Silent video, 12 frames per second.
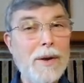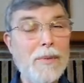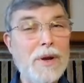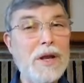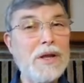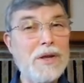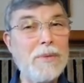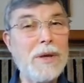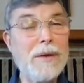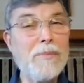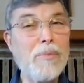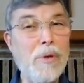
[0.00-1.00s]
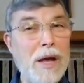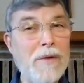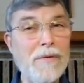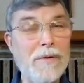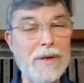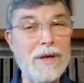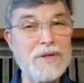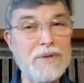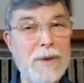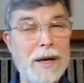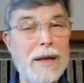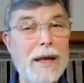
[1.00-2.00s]
we need to be praying for these
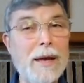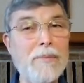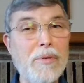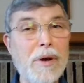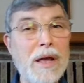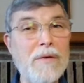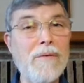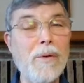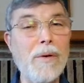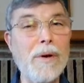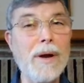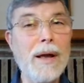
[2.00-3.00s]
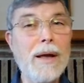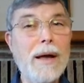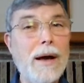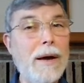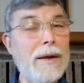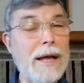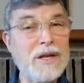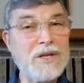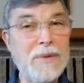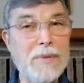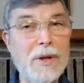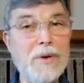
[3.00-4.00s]
men and praying for
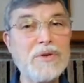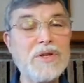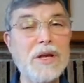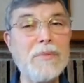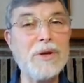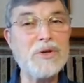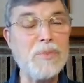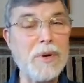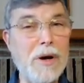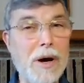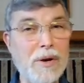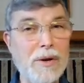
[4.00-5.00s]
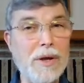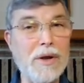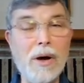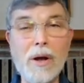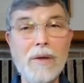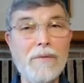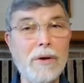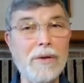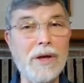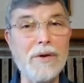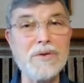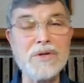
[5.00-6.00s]
Nancy Pelosi and Mitch McConnell and all of our
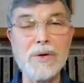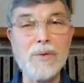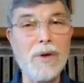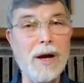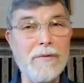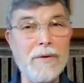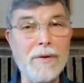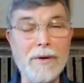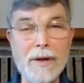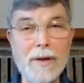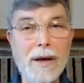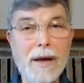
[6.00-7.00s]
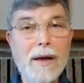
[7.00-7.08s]
leaders, our own governor,